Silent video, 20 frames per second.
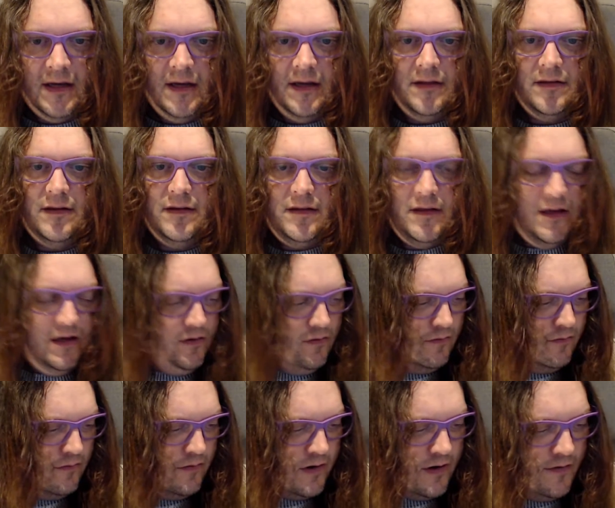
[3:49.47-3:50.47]

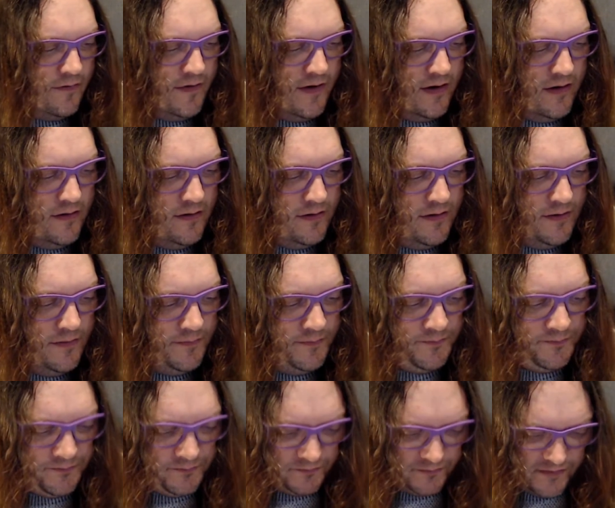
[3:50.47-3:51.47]
What I found
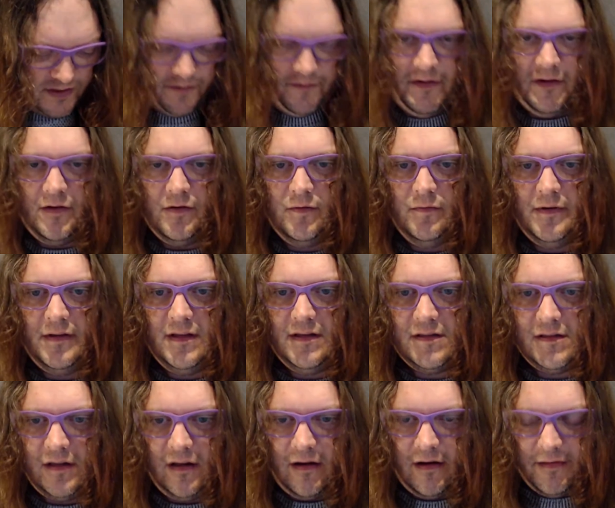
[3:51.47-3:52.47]
difficult with these
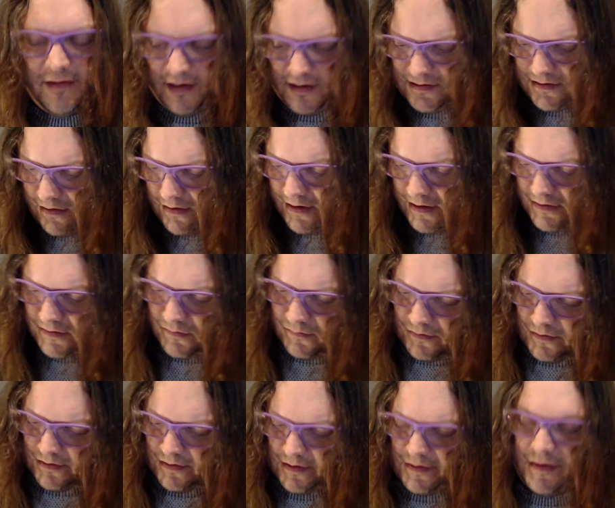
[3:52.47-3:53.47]
lights
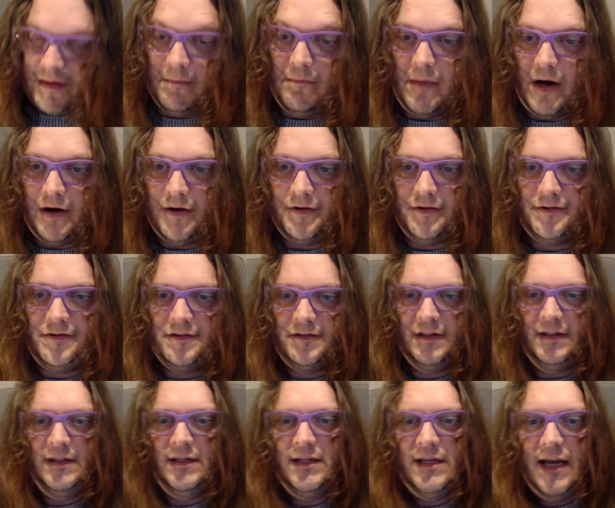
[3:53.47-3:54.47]
were the modes,
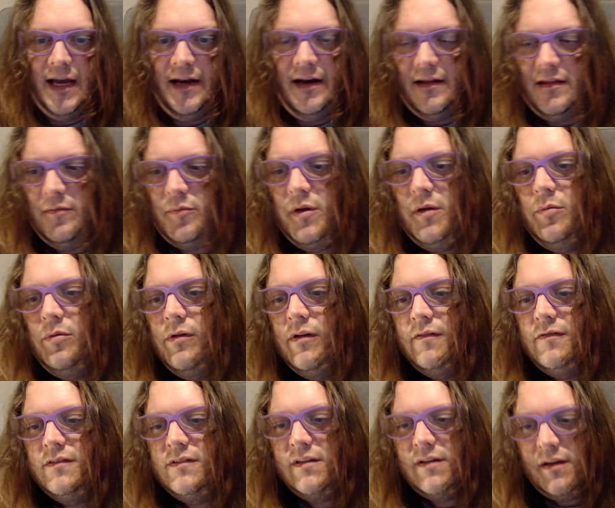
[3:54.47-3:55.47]
and other people have
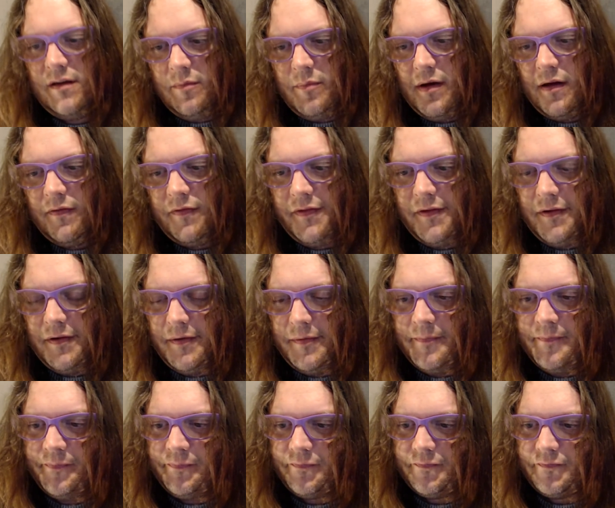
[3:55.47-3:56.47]
said about
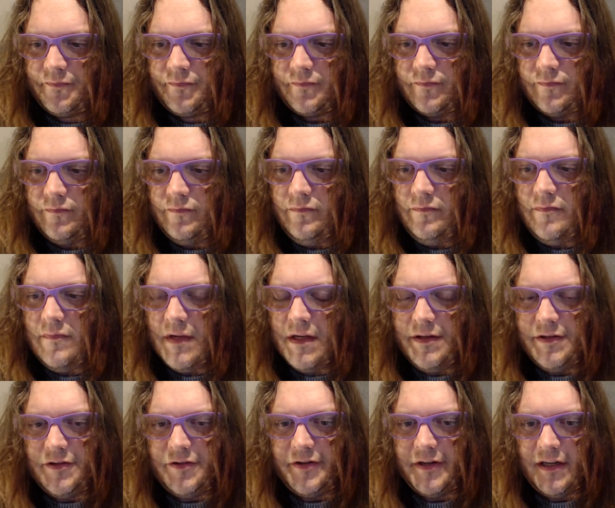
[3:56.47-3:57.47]

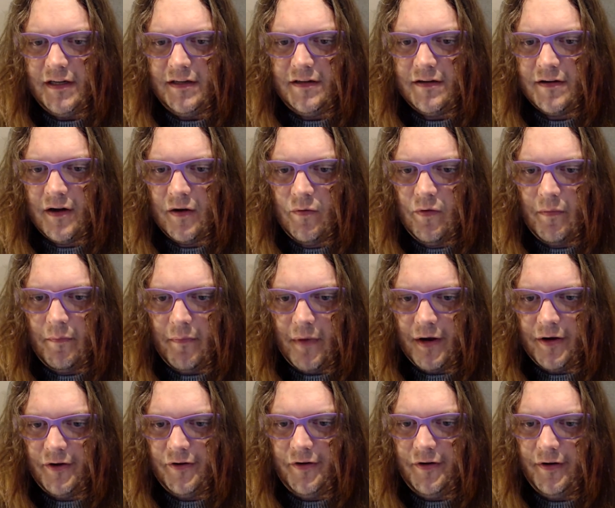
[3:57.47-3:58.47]
it's tricky to know what
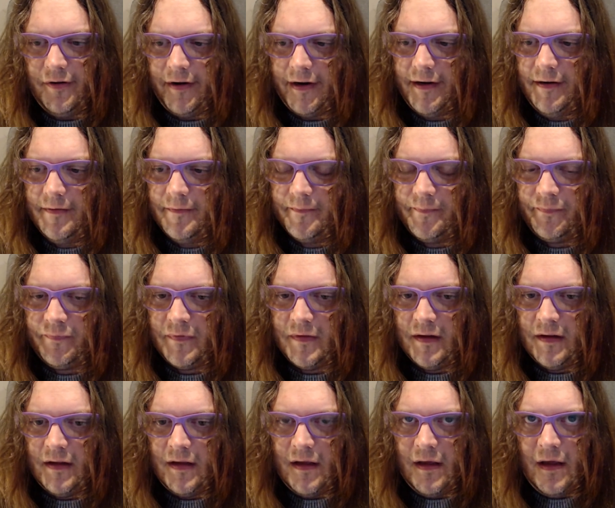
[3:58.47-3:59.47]
mode you're in.
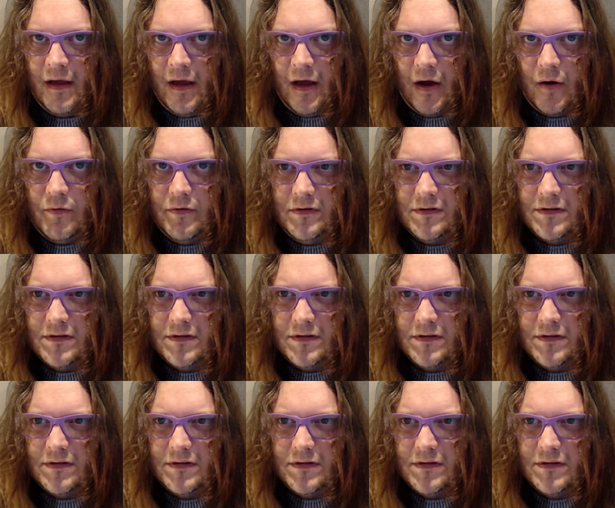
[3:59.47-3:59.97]
I wouldn't